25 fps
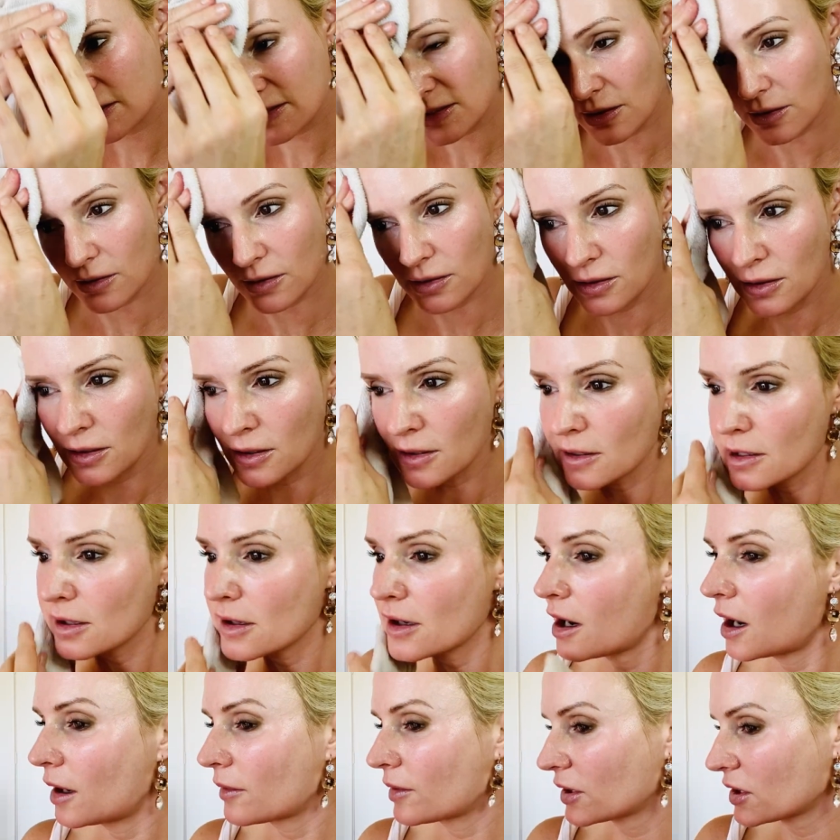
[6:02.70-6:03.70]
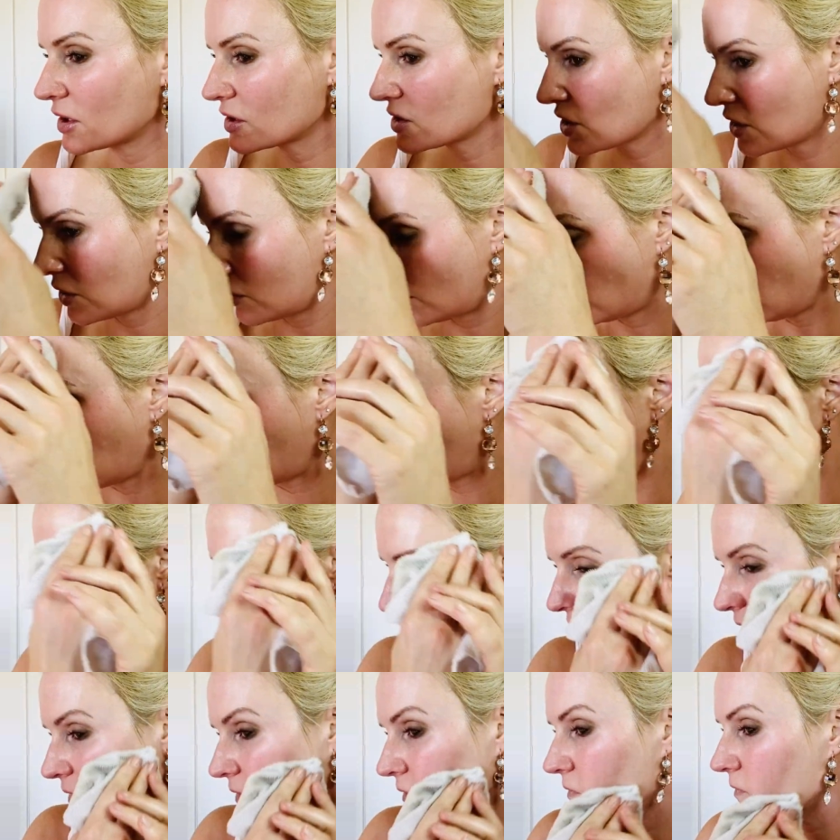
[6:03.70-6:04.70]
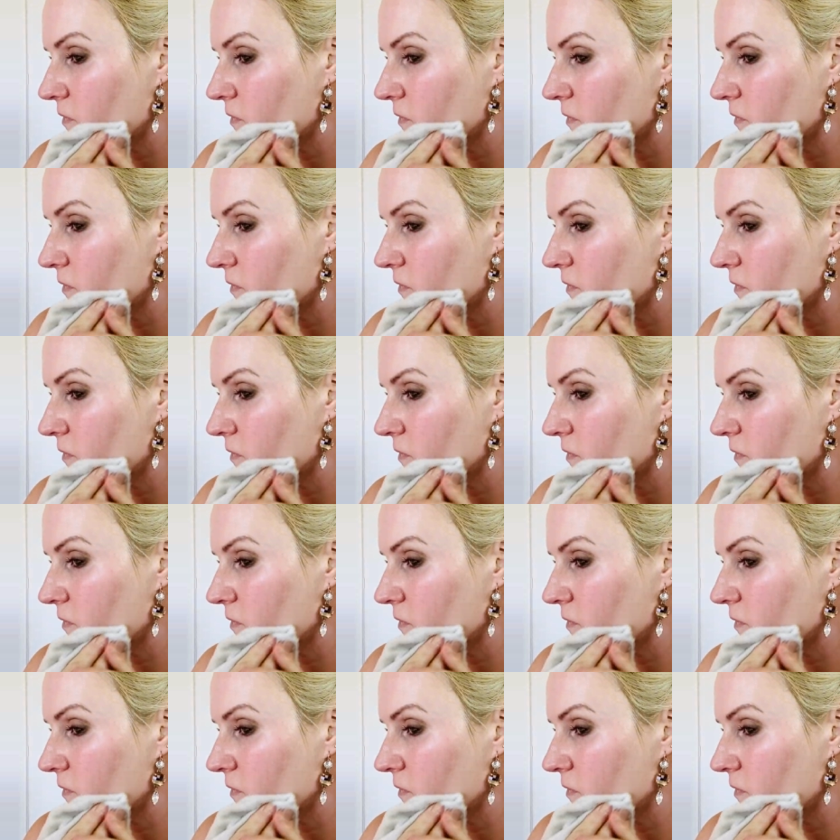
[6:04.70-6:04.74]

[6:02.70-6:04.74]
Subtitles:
so I'm going to tone again